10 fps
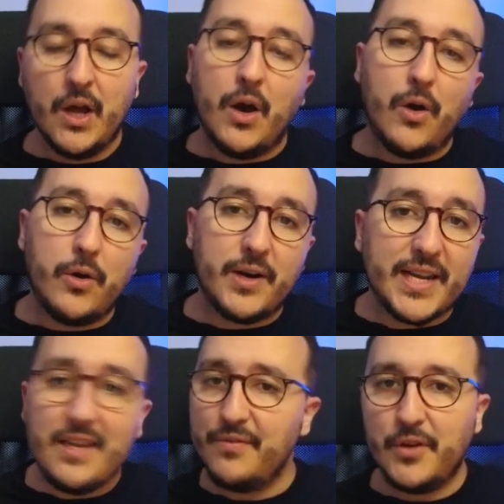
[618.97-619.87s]
or
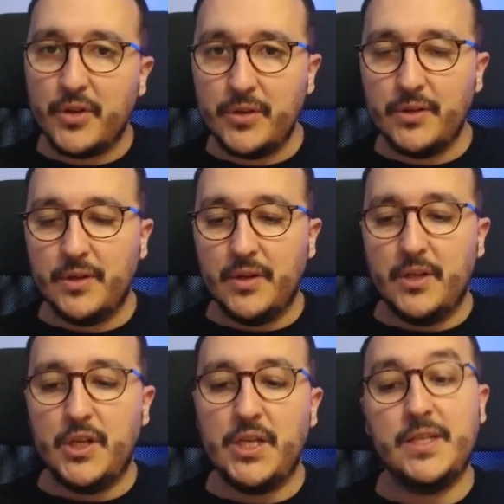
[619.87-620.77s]
even
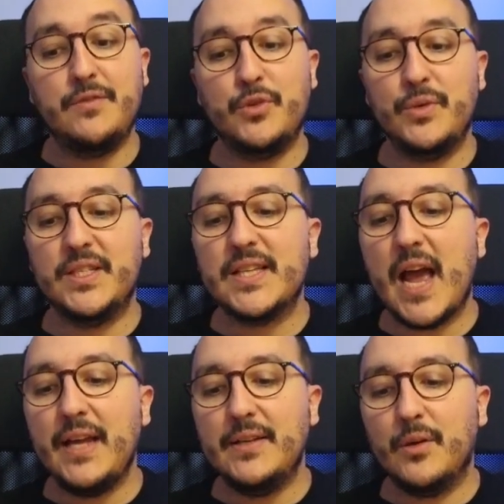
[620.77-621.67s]
it gives you
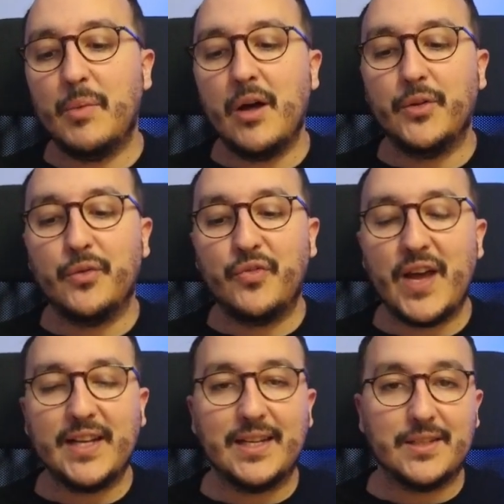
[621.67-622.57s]
insight about the
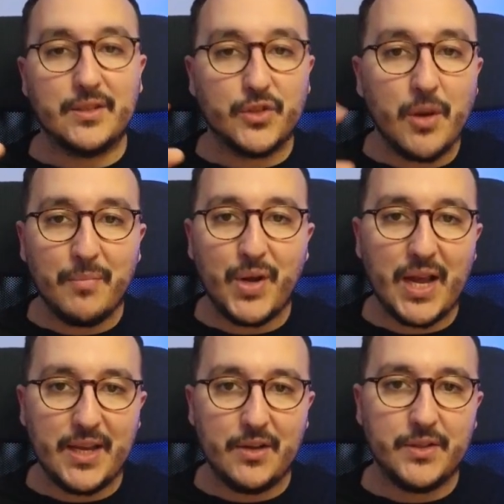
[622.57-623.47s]
fact that some
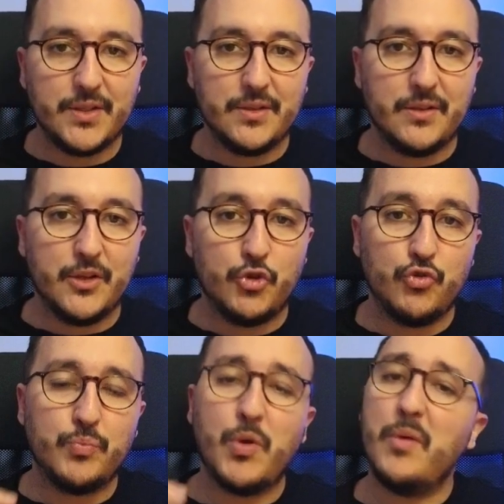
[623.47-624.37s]
clients
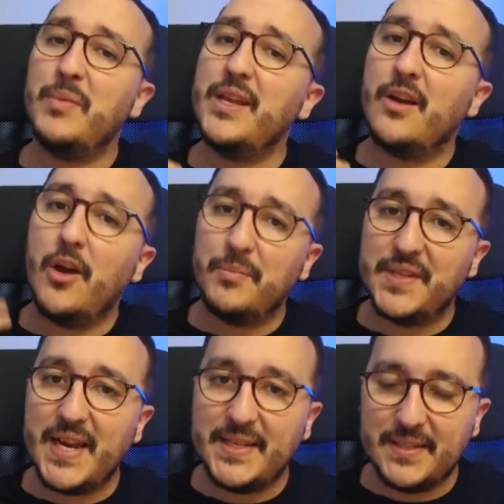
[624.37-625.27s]
should probably
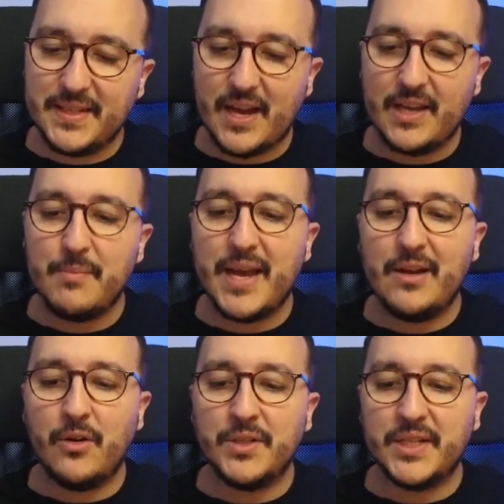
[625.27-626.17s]
update their email
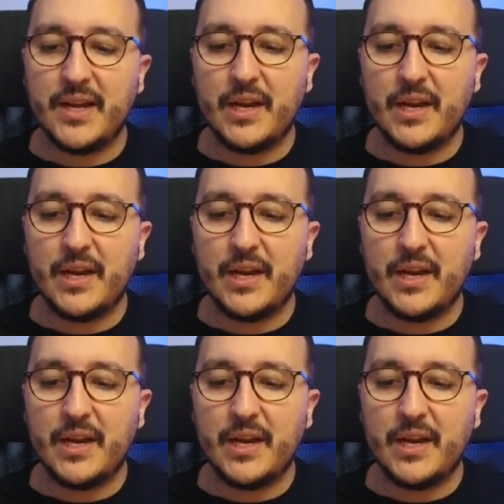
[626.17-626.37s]
on their